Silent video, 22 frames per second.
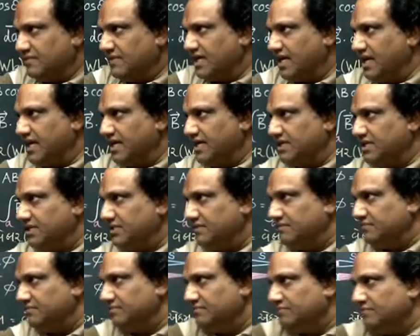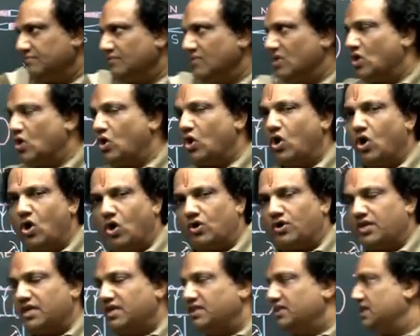correct?
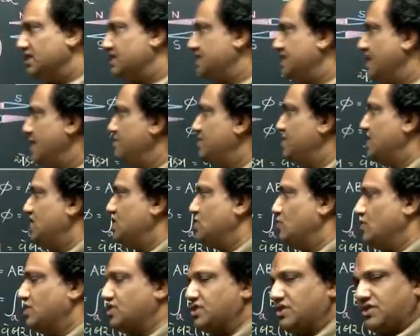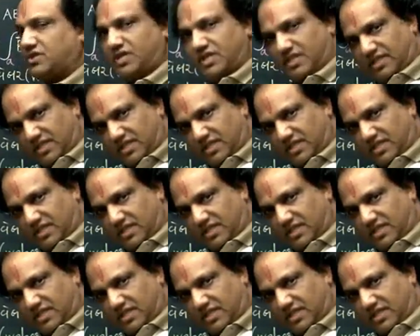Or in the same situation,